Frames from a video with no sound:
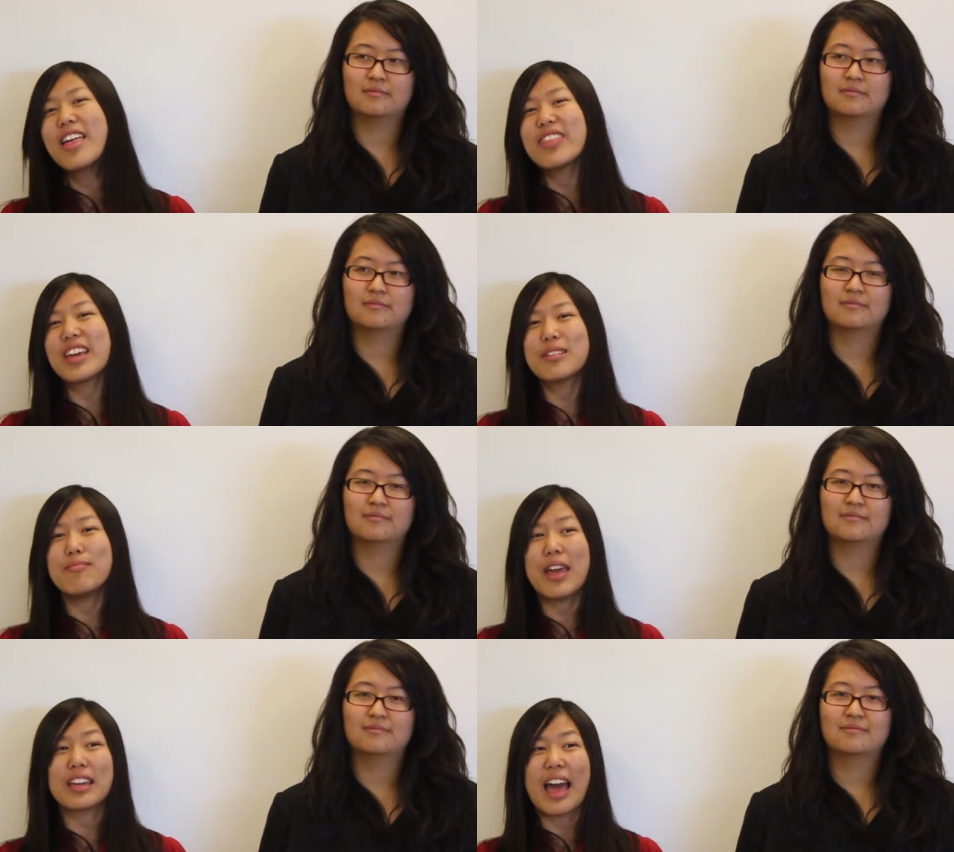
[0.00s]
Speaker 1: they can
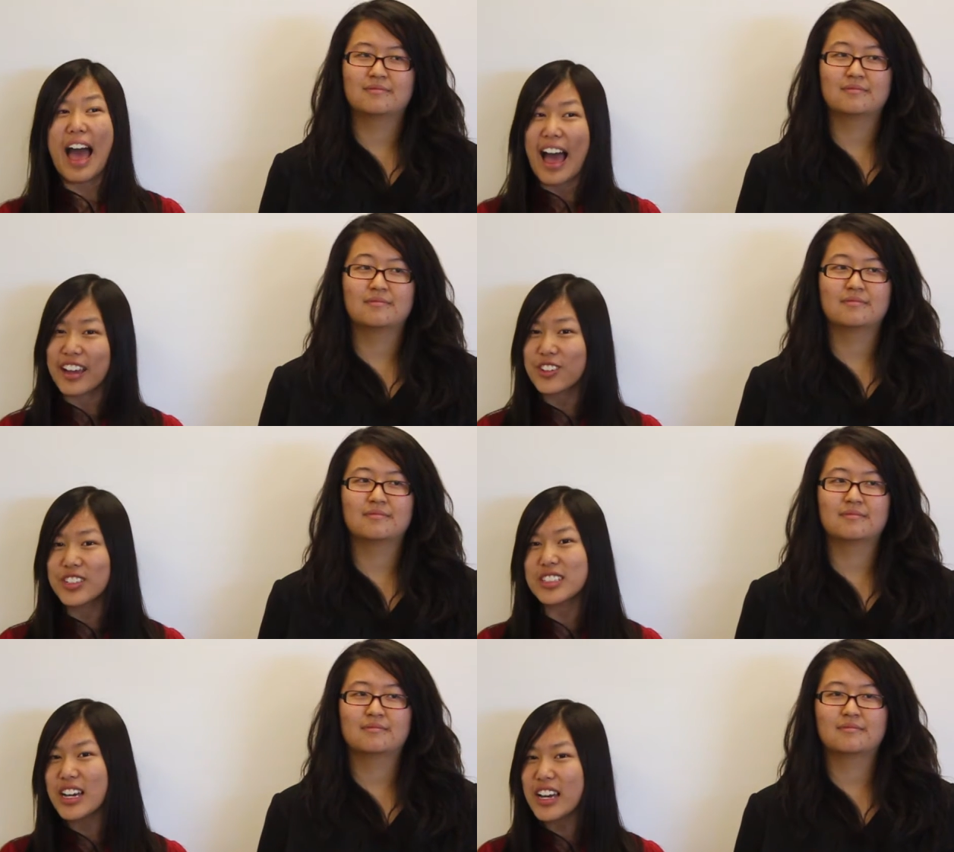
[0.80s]
make
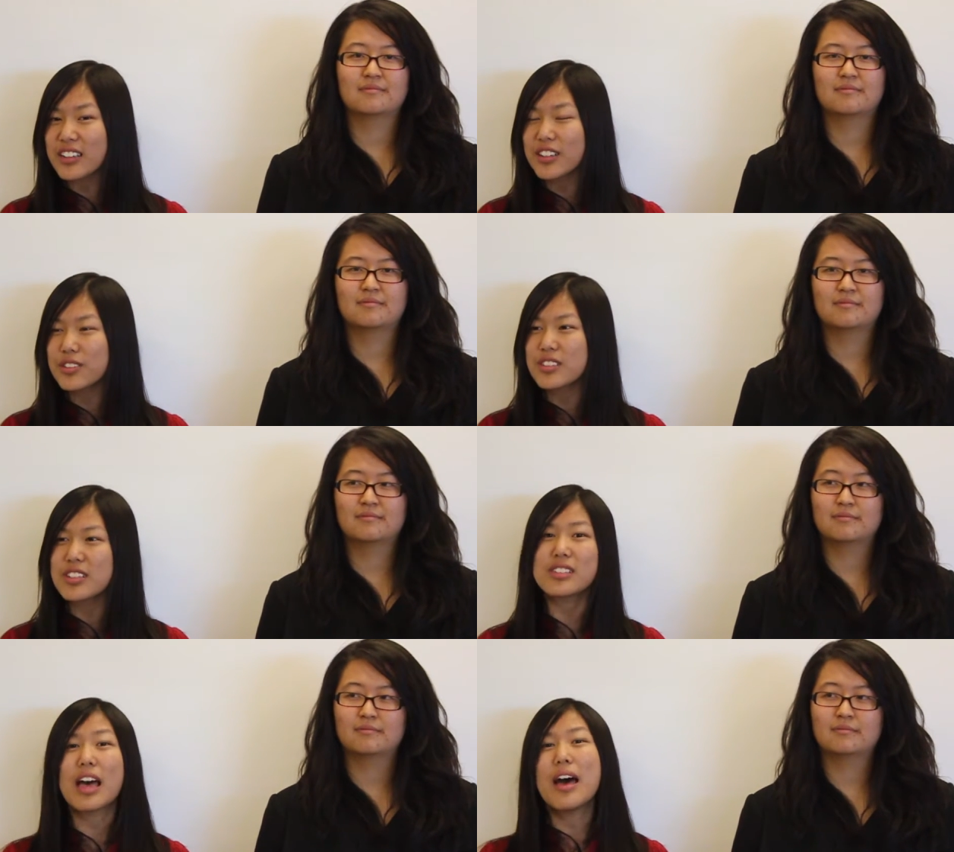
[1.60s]
accurate
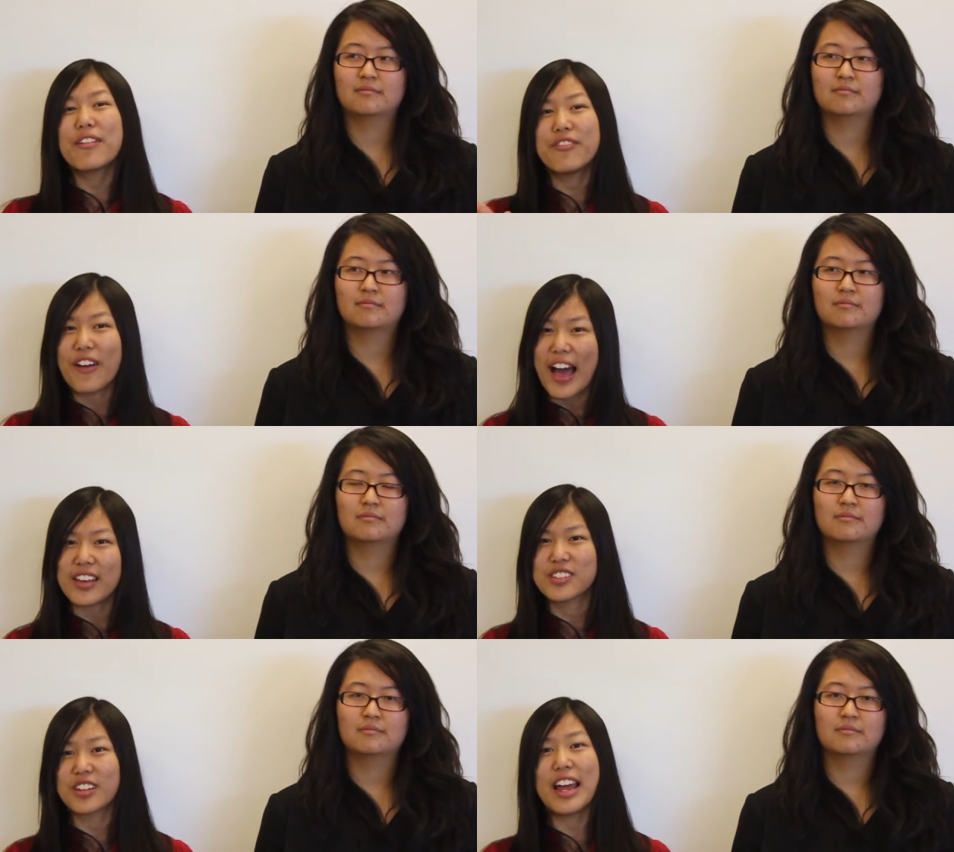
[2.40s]
diagnoses
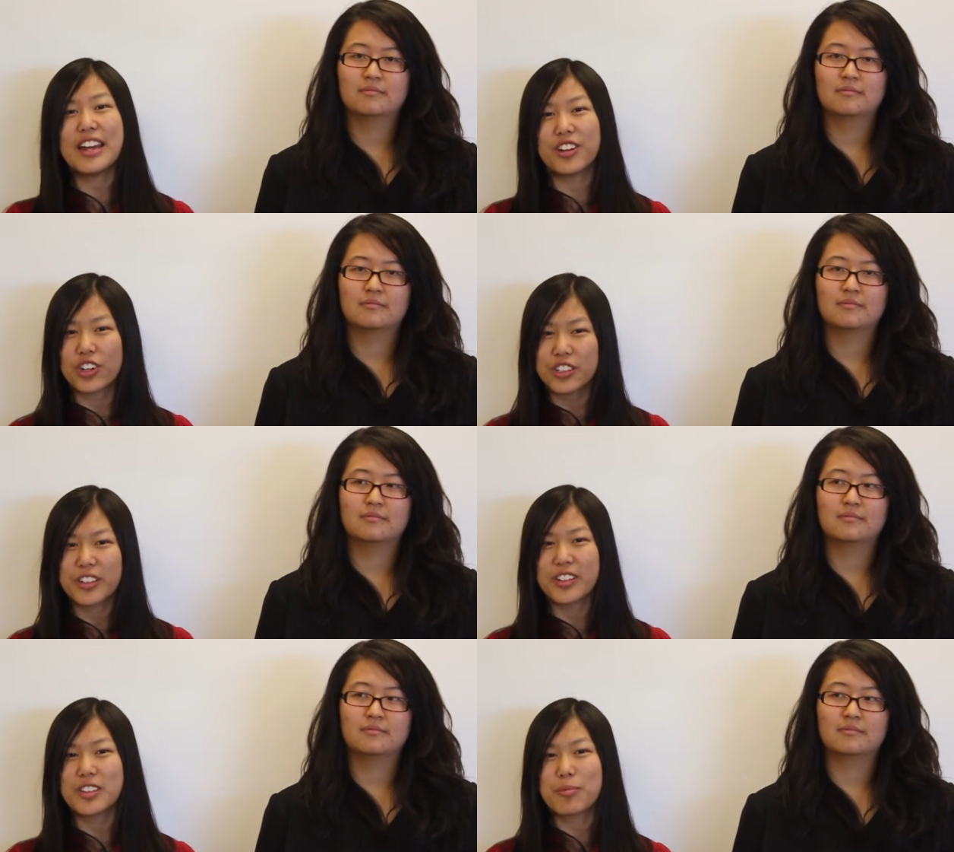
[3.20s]
faster and
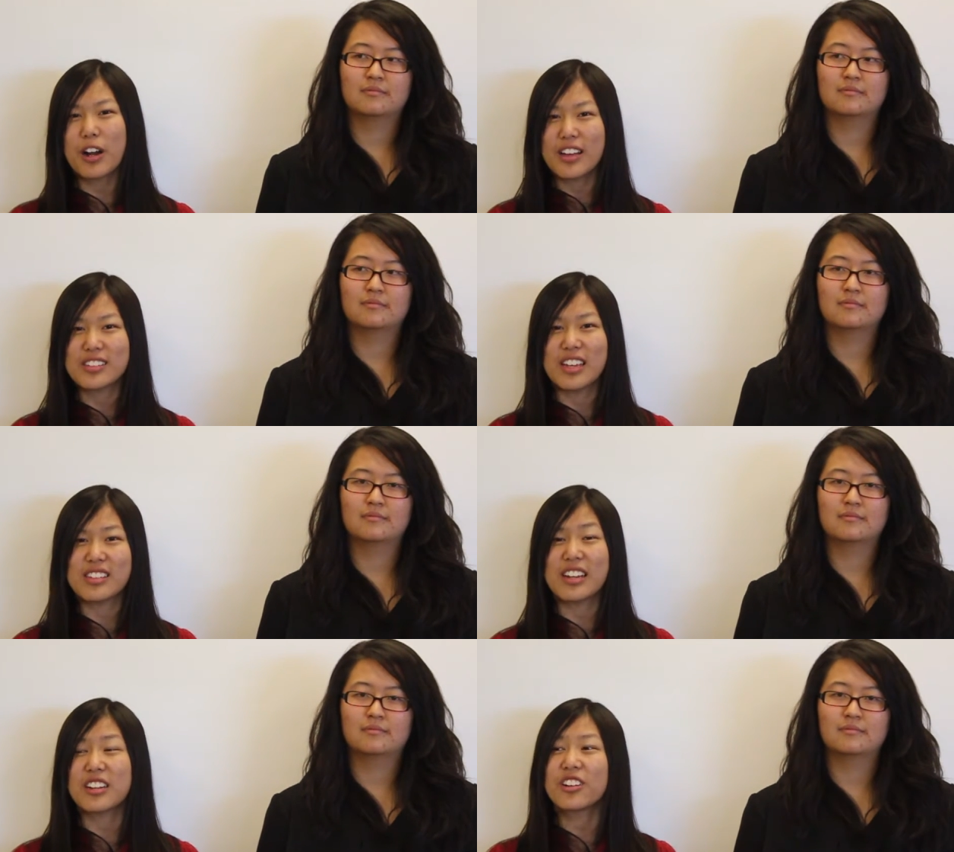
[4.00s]
earlier in the process.
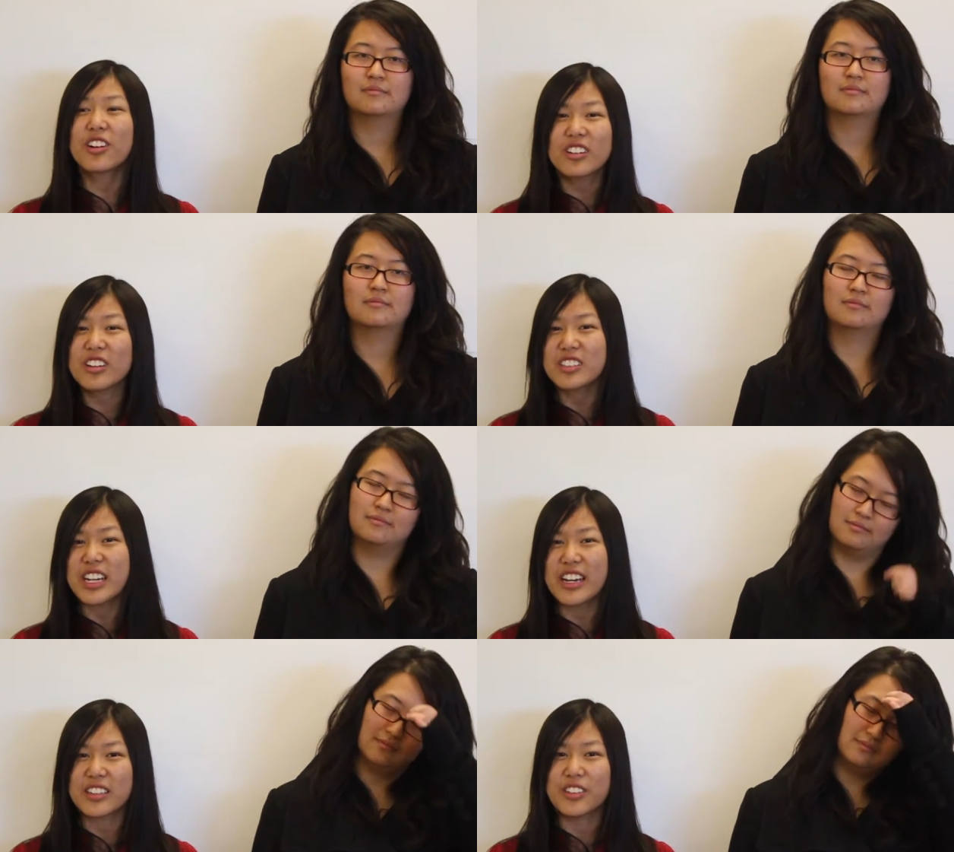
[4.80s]
And an earlier
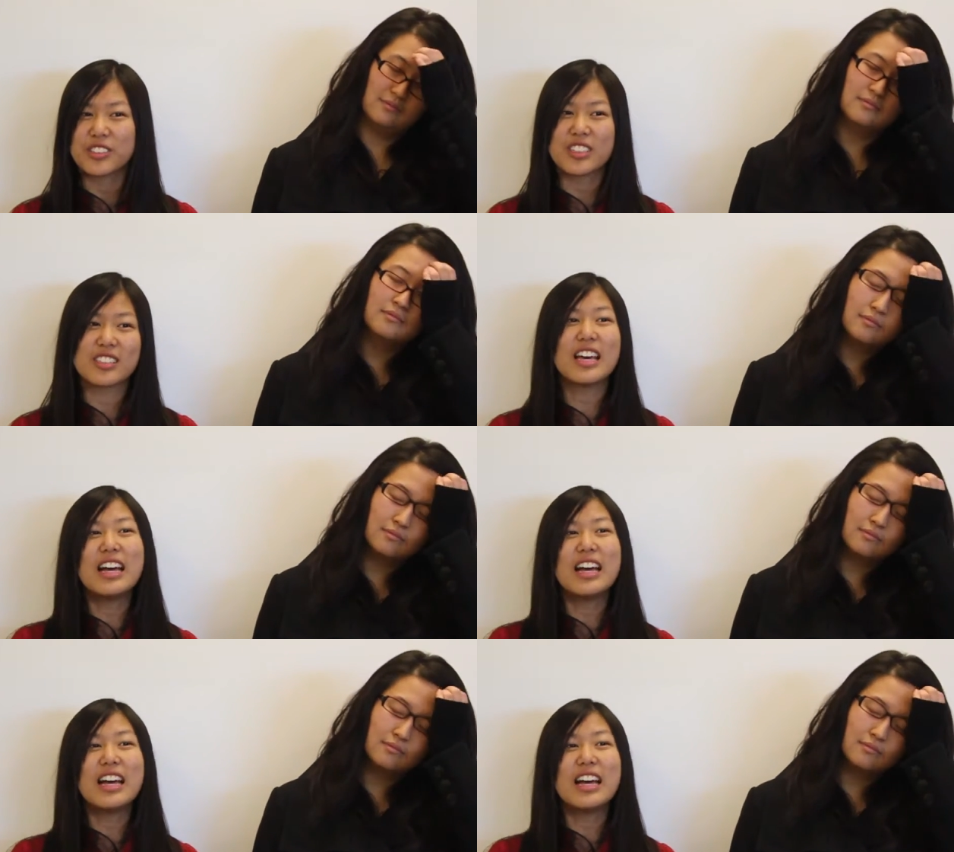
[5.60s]
diagnosis